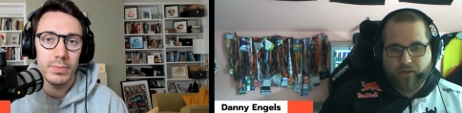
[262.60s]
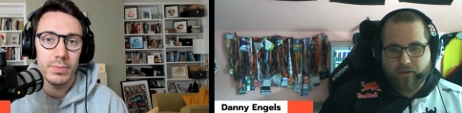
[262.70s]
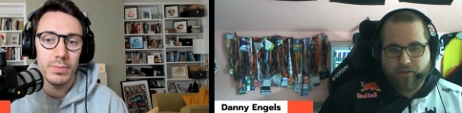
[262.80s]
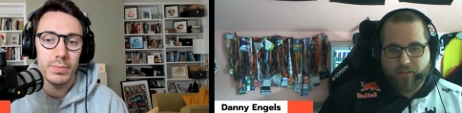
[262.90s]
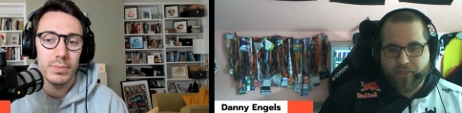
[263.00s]

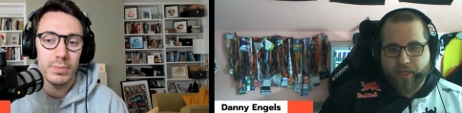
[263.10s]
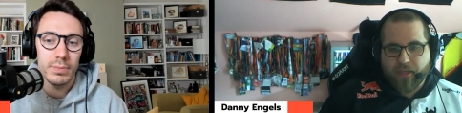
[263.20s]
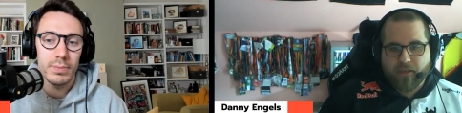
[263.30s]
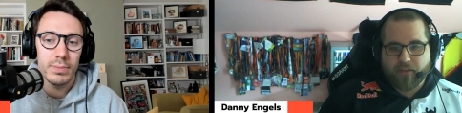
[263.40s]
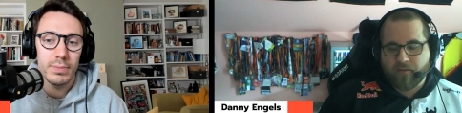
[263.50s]
Speaker 1: uh,
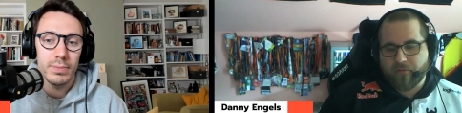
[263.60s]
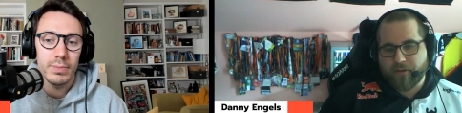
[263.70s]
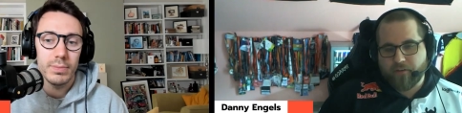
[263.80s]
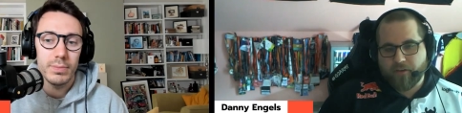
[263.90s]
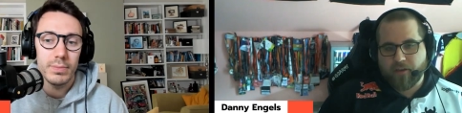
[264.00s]
thing in sim
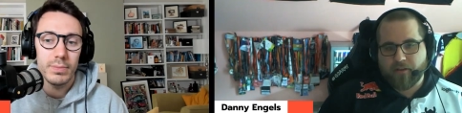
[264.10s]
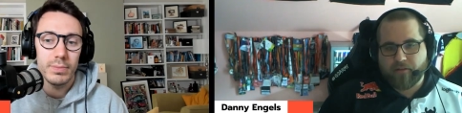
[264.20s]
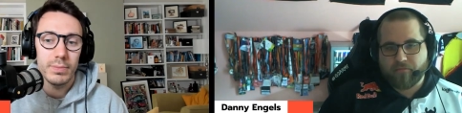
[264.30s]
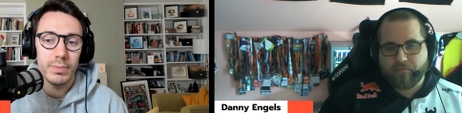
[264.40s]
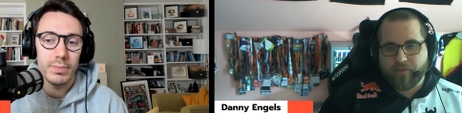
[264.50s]
racing,
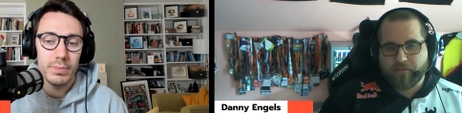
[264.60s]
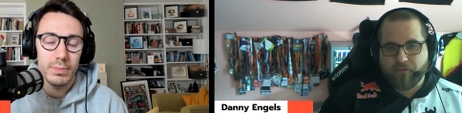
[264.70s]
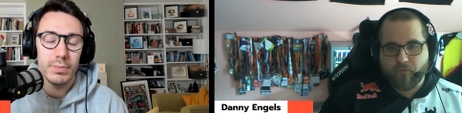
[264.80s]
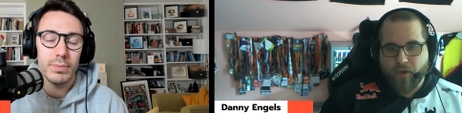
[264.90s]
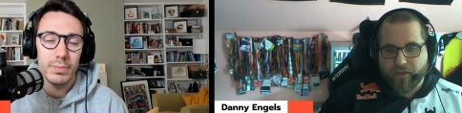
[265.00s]
and that's
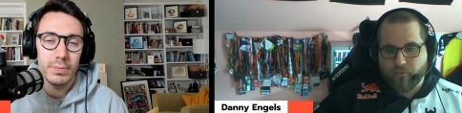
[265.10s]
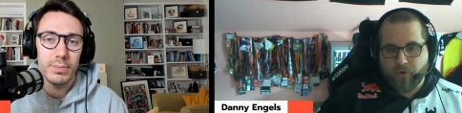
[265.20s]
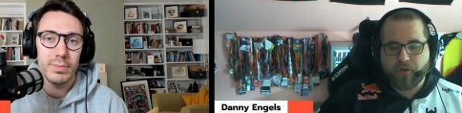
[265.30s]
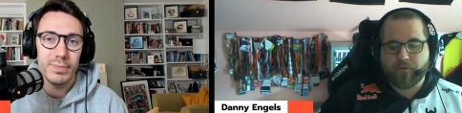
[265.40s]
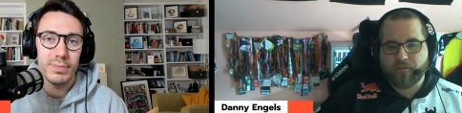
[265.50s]
also why the
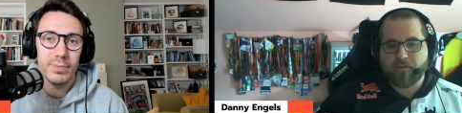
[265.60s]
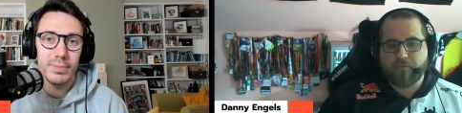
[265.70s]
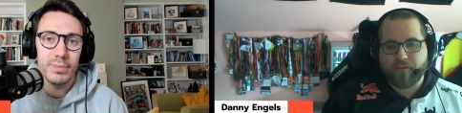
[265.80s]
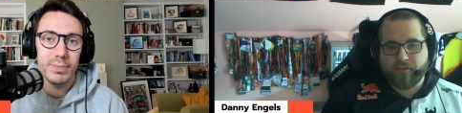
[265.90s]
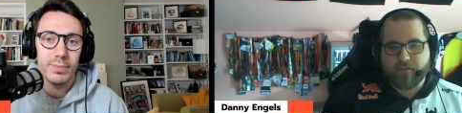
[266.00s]
workload in
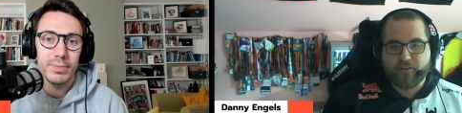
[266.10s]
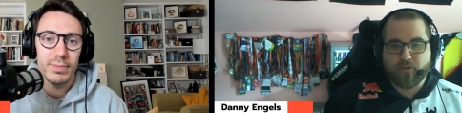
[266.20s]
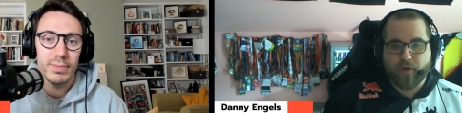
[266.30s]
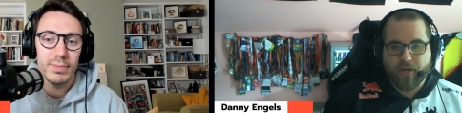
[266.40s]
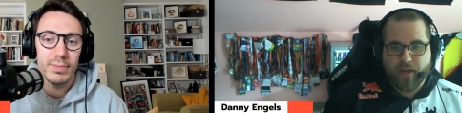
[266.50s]
sim racing is
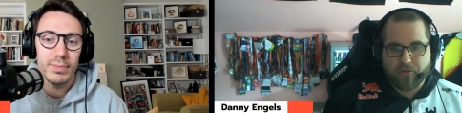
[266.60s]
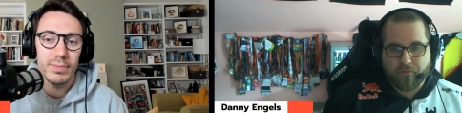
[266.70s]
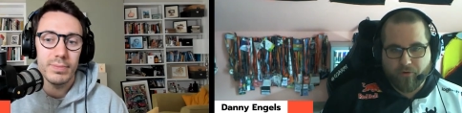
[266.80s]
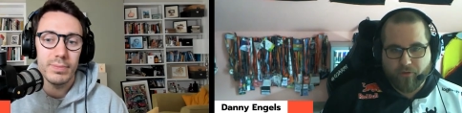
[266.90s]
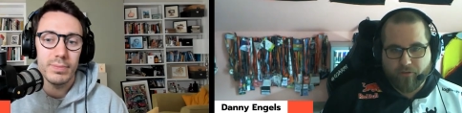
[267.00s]
actually quite high on
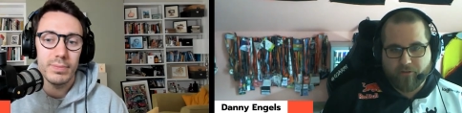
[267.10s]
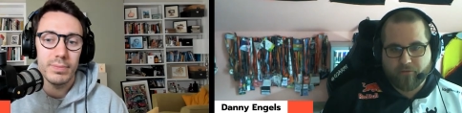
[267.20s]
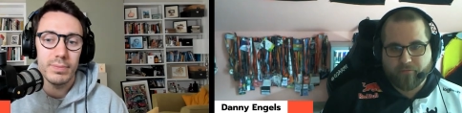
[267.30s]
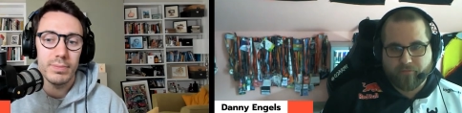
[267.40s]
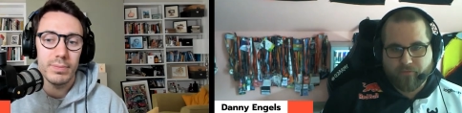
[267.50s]
the pro
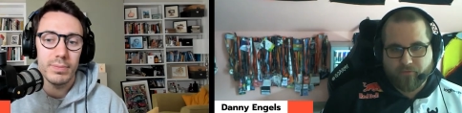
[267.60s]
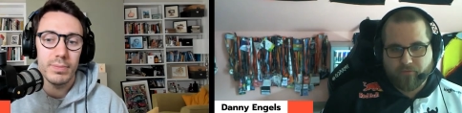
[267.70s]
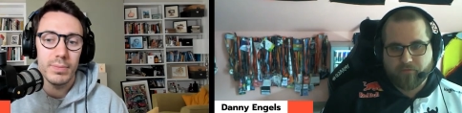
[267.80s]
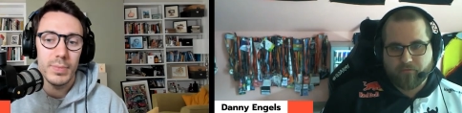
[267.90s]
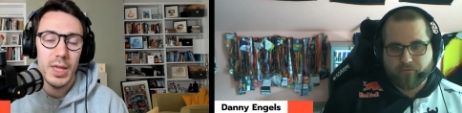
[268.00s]
level.
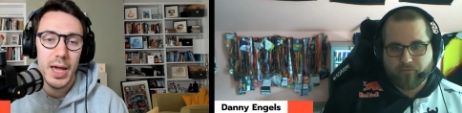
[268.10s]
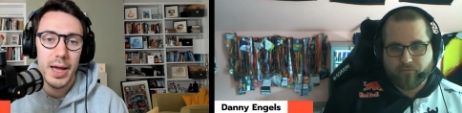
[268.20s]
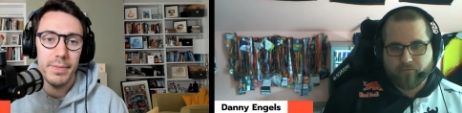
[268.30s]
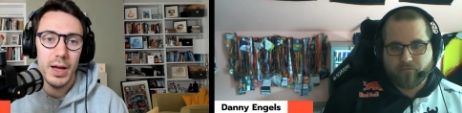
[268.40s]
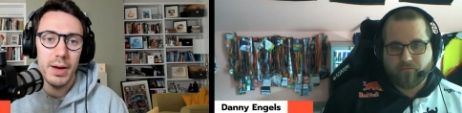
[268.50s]

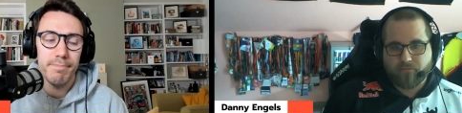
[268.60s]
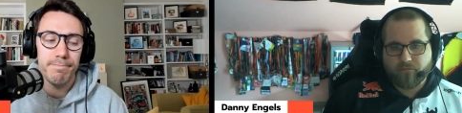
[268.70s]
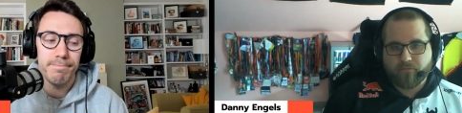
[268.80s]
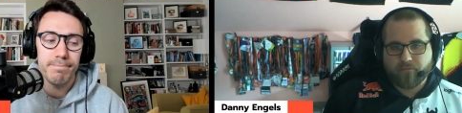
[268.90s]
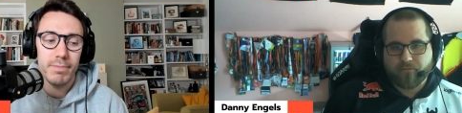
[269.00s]
Speaker 2: Yeah,
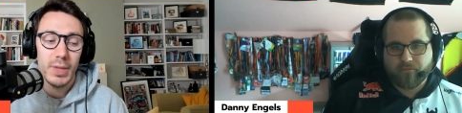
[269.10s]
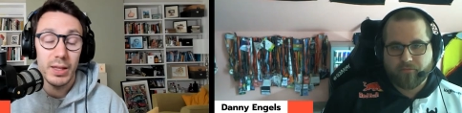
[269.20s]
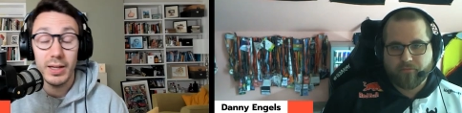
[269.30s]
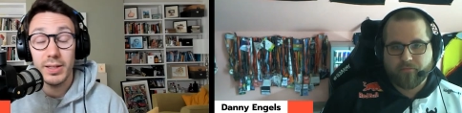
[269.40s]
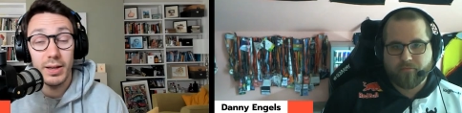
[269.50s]
um,
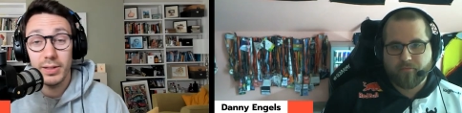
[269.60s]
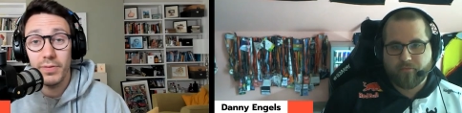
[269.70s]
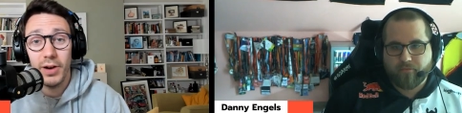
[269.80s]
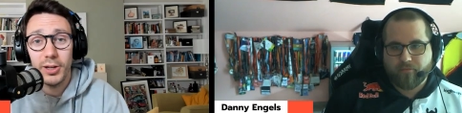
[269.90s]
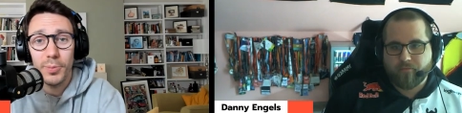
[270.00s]
that's that's
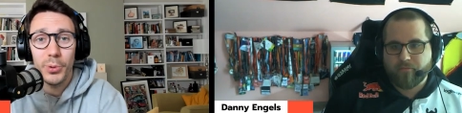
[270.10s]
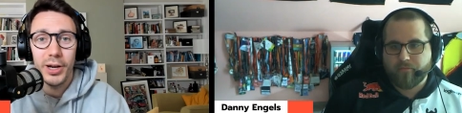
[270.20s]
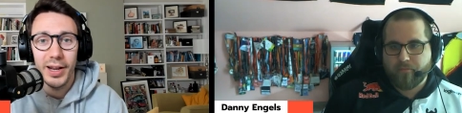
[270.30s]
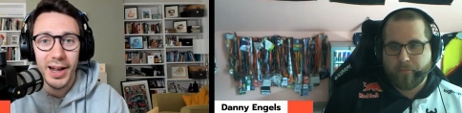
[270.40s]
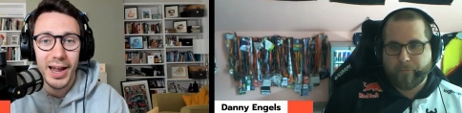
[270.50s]
a very good
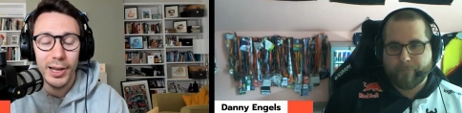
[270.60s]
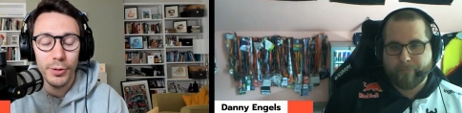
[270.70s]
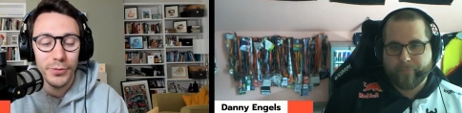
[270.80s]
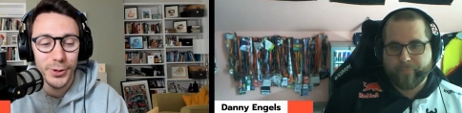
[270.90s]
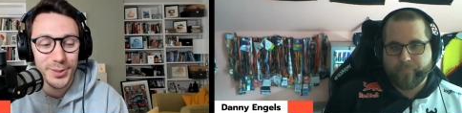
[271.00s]
point, and I, I
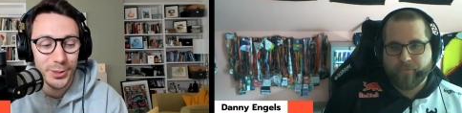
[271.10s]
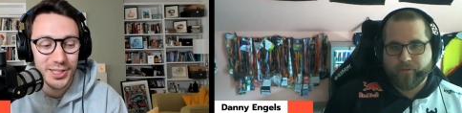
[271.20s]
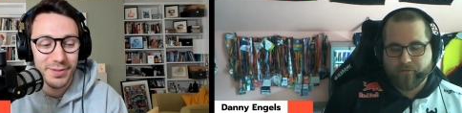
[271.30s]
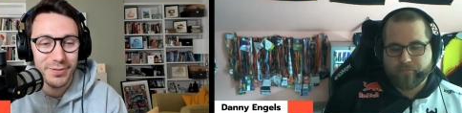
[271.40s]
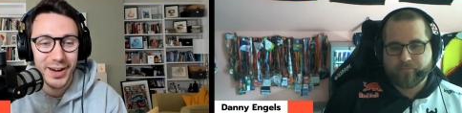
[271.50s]
look forward to
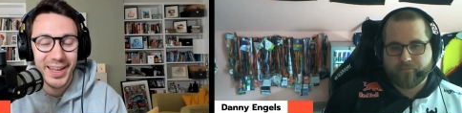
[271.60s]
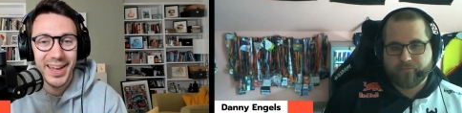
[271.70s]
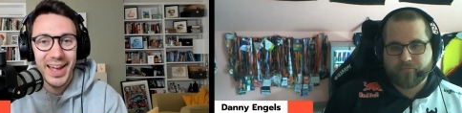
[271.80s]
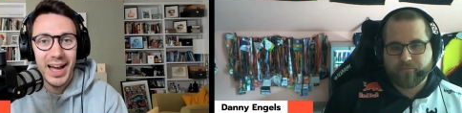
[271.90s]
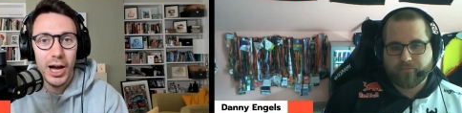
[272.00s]
watching
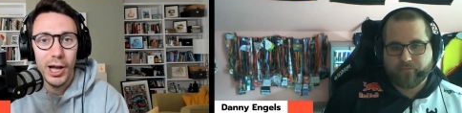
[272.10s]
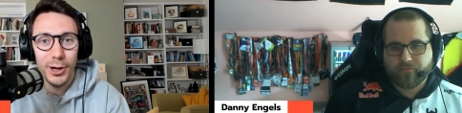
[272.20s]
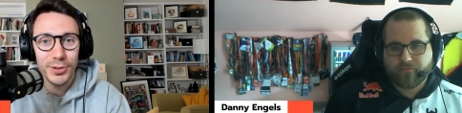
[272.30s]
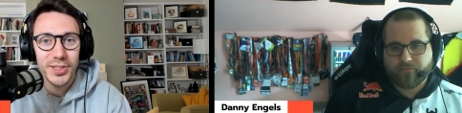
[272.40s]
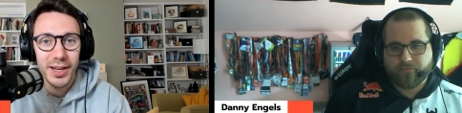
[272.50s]
Freddie
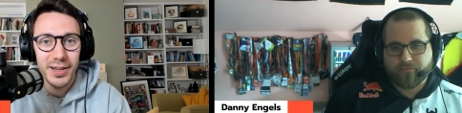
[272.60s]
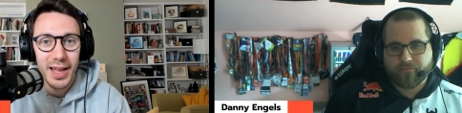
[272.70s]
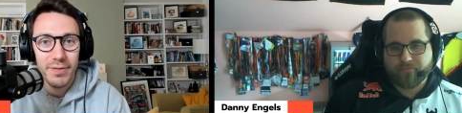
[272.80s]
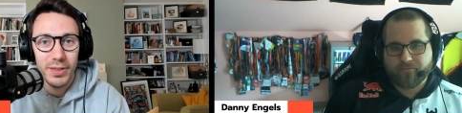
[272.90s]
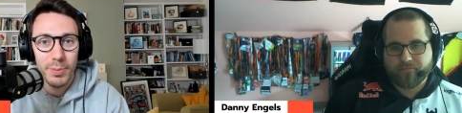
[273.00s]
uh, on
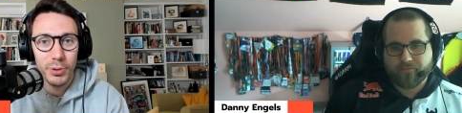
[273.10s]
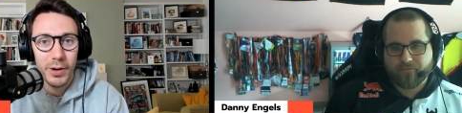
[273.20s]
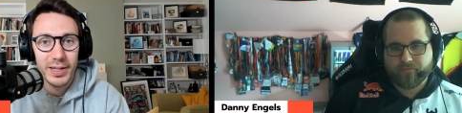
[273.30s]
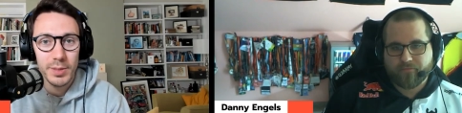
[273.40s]
Sunday for the pro